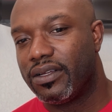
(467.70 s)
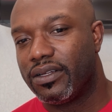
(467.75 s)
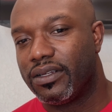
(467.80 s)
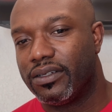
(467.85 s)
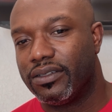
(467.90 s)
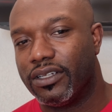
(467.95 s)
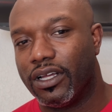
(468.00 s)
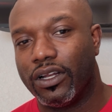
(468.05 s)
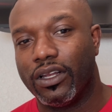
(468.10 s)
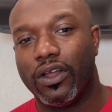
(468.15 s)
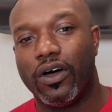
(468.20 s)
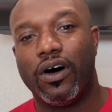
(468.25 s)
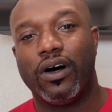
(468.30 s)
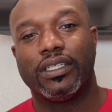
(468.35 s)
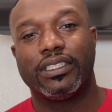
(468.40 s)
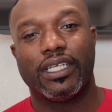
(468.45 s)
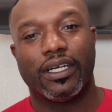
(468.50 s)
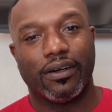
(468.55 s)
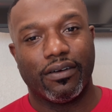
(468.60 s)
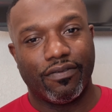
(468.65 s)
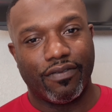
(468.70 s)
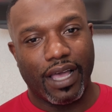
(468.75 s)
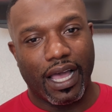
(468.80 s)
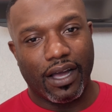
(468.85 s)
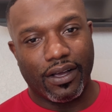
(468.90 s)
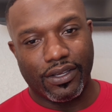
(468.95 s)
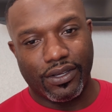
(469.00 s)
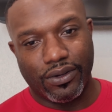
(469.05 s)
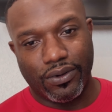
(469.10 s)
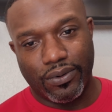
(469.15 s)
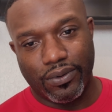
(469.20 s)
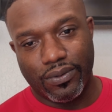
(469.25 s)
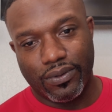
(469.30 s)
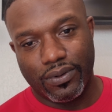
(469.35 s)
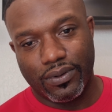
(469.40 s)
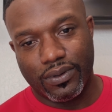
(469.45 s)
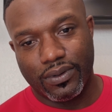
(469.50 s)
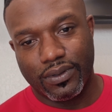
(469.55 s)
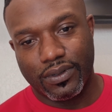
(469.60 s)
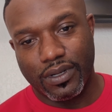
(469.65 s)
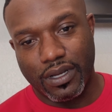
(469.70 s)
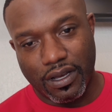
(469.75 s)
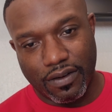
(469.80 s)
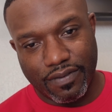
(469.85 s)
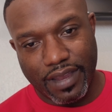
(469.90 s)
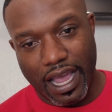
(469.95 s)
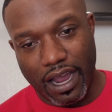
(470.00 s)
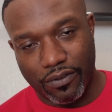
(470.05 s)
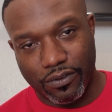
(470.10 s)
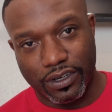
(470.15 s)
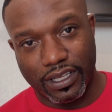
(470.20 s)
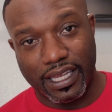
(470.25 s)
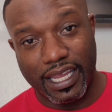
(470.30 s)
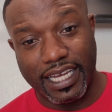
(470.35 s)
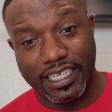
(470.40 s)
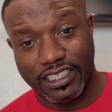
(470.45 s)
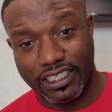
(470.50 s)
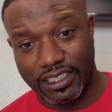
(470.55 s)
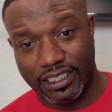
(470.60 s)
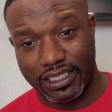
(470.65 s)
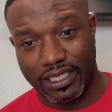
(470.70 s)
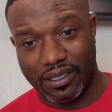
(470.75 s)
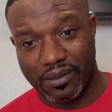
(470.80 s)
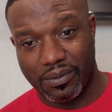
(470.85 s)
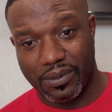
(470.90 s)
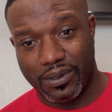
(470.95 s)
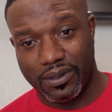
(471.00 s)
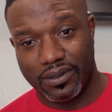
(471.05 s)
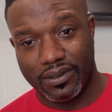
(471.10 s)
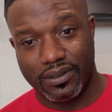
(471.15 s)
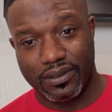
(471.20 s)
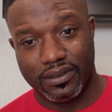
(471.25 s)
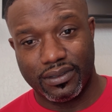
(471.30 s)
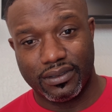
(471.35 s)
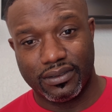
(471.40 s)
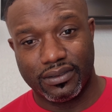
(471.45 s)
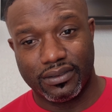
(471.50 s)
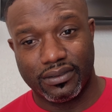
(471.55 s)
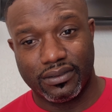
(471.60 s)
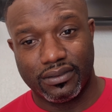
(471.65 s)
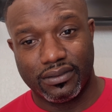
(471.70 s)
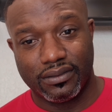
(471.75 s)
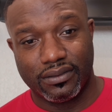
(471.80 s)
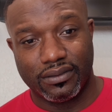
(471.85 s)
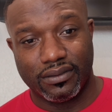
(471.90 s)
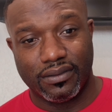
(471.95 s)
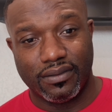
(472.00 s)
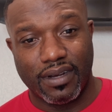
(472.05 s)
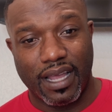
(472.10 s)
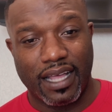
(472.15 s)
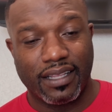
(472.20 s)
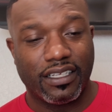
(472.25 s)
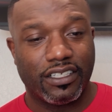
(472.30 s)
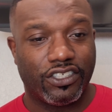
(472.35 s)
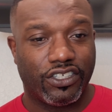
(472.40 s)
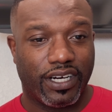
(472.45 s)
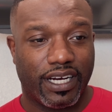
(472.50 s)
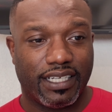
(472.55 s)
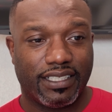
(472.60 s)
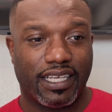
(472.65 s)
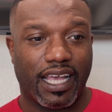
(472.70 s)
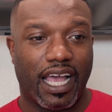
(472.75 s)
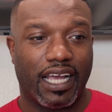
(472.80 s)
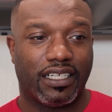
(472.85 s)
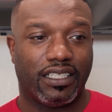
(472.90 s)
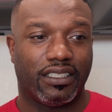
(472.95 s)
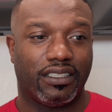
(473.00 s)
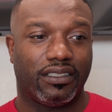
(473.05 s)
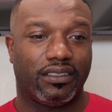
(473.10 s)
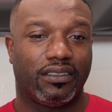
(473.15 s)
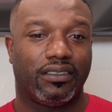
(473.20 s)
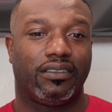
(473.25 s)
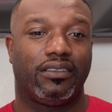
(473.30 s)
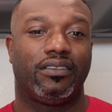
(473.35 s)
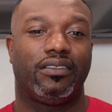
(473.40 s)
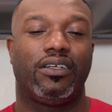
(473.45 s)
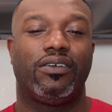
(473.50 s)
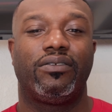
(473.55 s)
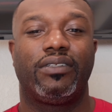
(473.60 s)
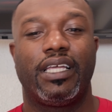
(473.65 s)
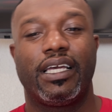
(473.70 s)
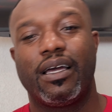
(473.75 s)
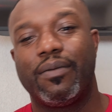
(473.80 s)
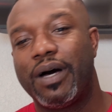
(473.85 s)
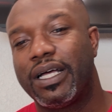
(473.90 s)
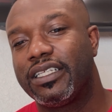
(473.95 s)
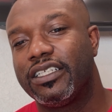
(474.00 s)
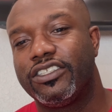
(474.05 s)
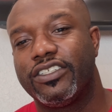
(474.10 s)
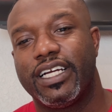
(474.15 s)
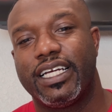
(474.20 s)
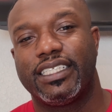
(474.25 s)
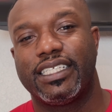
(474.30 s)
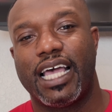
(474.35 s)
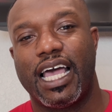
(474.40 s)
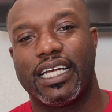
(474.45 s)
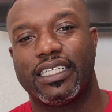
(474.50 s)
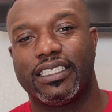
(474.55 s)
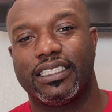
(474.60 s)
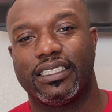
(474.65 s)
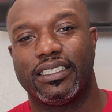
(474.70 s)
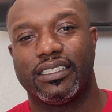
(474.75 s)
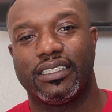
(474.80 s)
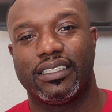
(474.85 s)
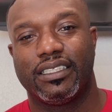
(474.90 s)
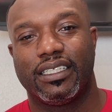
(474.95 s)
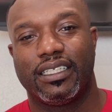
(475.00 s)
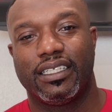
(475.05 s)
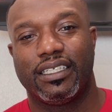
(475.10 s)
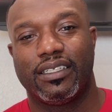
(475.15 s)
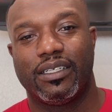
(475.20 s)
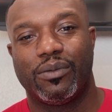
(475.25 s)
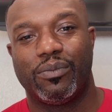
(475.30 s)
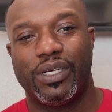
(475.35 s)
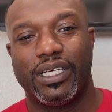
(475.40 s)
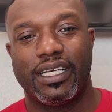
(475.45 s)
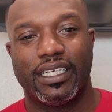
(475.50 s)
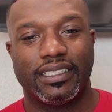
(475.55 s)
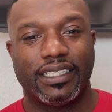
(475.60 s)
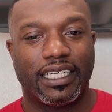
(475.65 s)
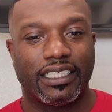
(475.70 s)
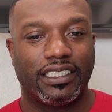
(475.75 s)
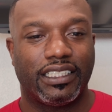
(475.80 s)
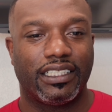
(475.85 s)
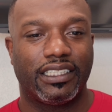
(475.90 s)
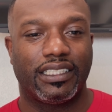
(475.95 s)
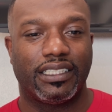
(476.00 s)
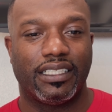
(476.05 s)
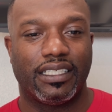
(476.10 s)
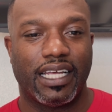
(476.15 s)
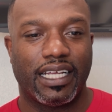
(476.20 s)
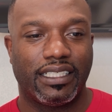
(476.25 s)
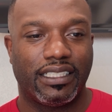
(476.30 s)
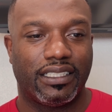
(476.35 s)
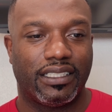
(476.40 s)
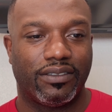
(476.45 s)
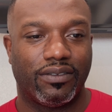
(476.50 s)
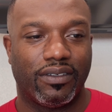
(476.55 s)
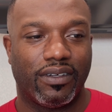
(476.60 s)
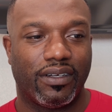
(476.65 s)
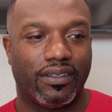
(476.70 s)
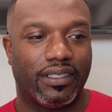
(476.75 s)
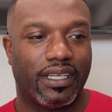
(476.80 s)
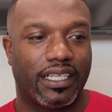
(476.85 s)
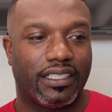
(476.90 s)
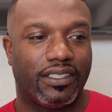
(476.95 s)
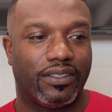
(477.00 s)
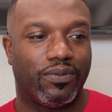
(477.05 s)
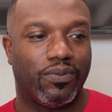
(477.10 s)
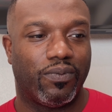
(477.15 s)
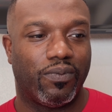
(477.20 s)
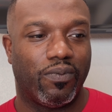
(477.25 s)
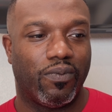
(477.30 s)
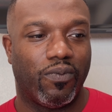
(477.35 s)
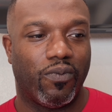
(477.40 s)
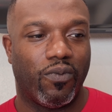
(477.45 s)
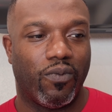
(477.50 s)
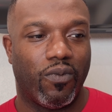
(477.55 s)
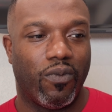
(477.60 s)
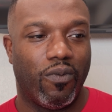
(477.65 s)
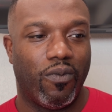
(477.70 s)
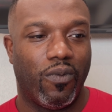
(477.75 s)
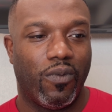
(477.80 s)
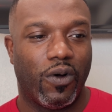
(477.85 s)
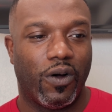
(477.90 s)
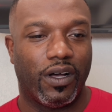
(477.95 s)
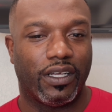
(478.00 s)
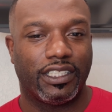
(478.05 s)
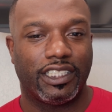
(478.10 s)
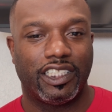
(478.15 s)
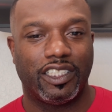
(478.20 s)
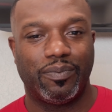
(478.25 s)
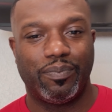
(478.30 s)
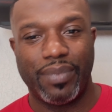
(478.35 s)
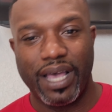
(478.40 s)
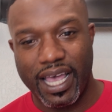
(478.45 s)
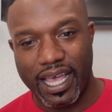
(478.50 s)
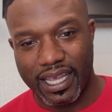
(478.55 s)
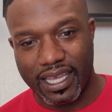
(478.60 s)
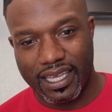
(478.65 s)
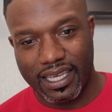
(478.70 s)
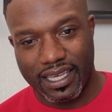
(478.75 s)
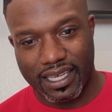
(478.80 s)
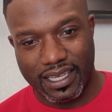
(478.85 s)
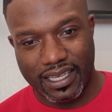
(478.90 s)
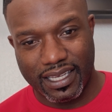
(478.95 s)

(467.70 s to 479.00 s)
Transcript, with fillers: the long-term value of that relationship, not the transaction. Don't think about the transaction because that's just, that's, that's a speck